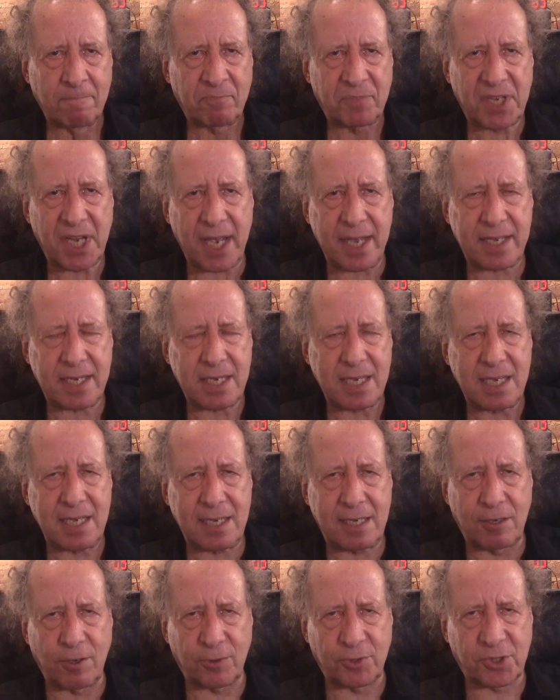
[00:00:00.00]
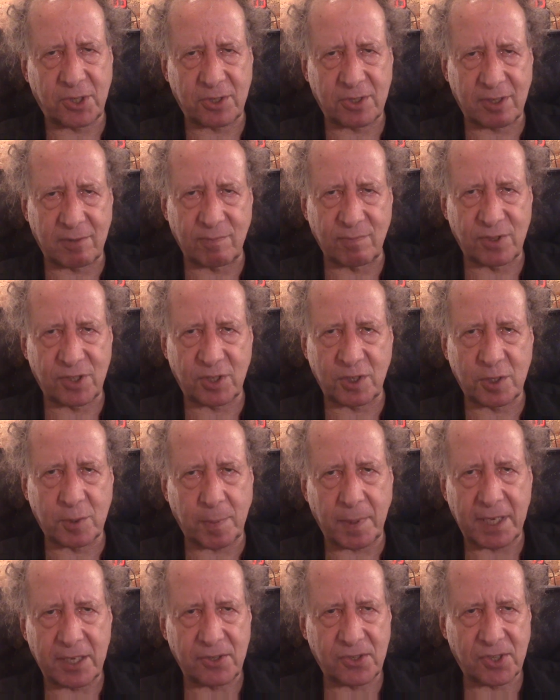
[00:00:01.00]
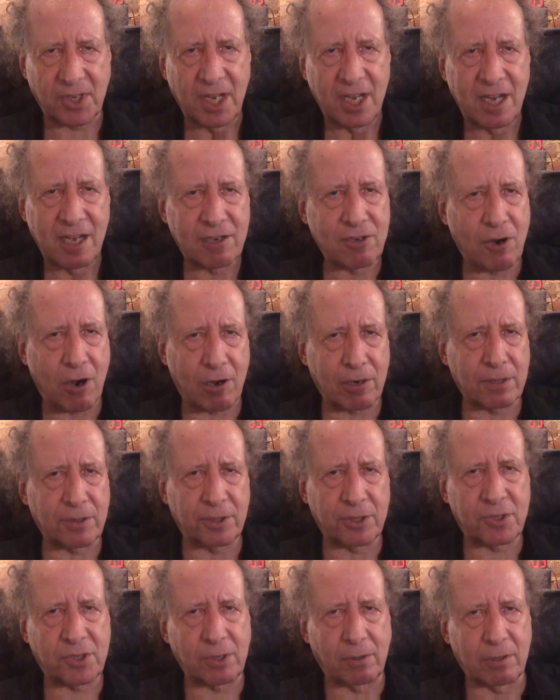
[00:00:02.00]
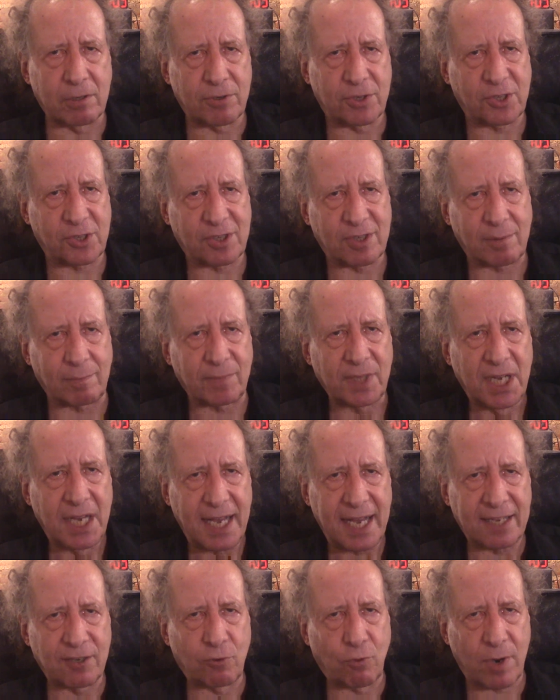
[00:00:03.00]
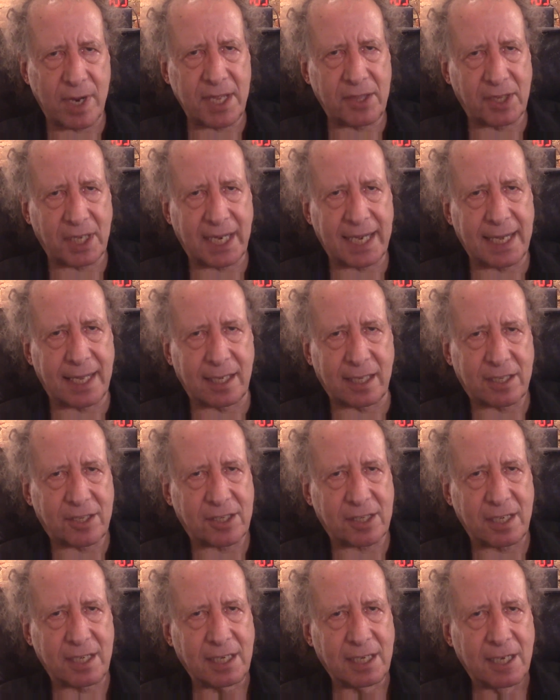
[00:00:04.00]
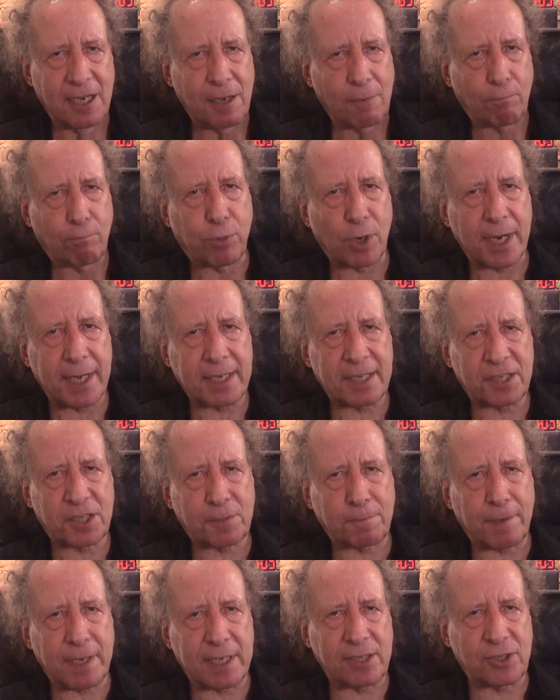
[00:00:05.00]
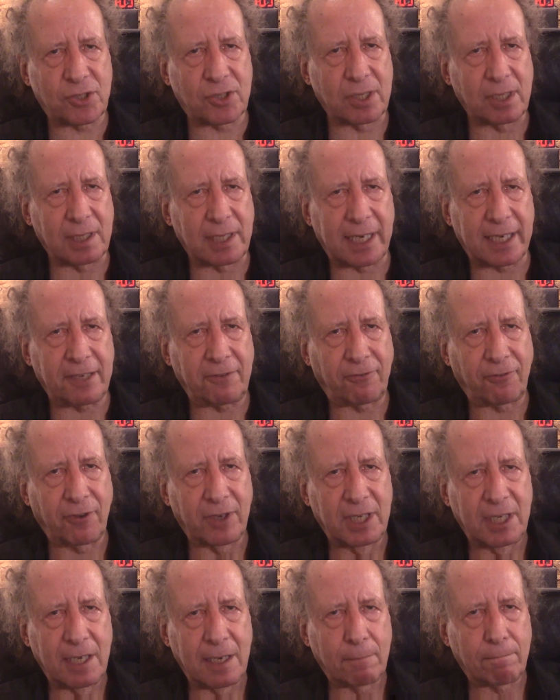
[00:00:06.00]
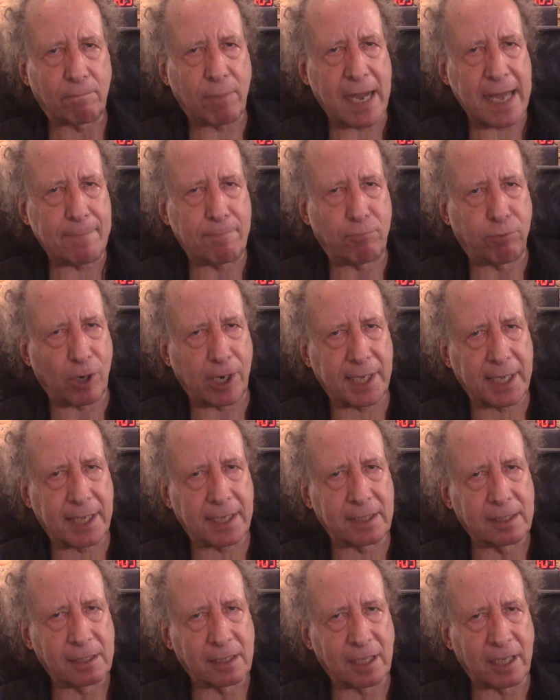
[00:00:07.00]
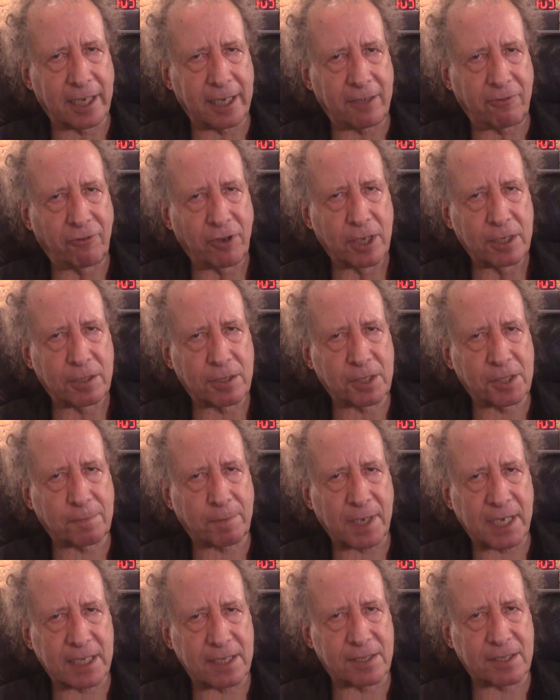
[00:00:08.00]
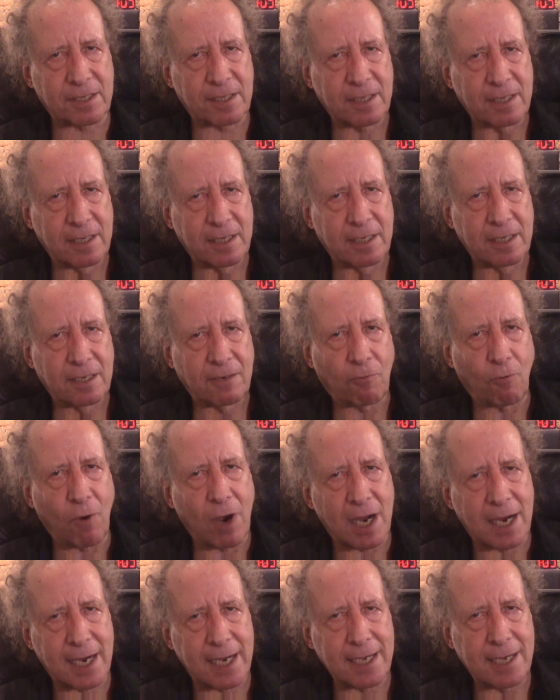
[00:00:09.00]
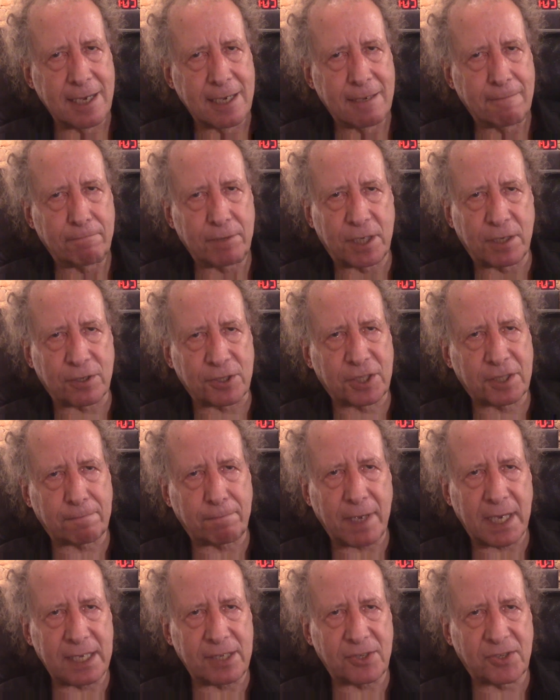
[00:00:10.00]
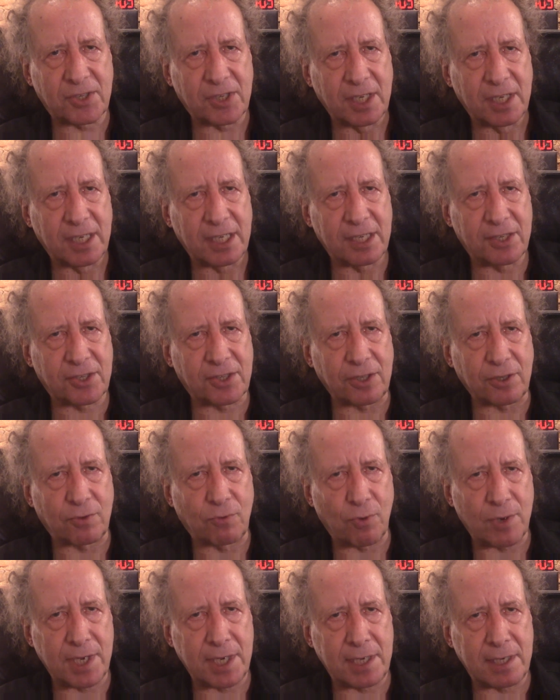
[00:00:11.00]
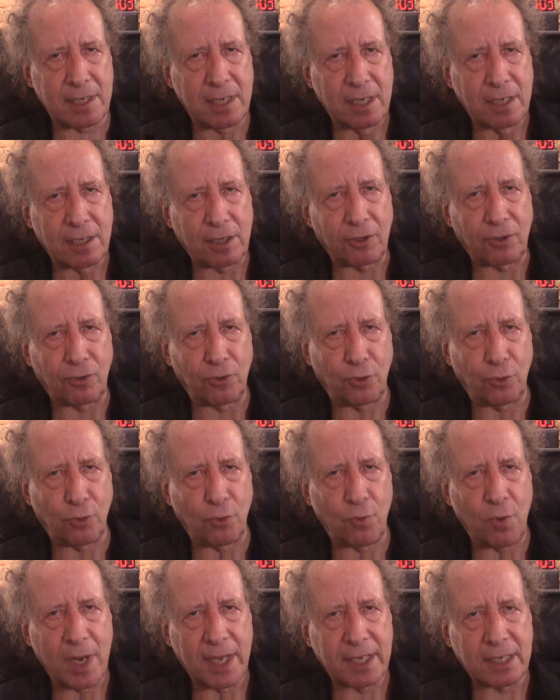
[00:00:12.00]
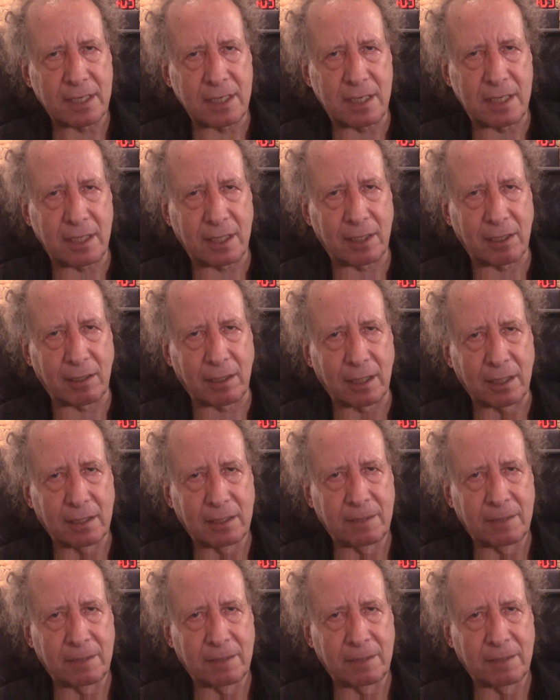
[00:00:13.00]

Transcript: Take ecosystems to space, garden the solar system, and green the galaxy. Bring space to life by bringing life to space. Why? Because space is the Green New Deal.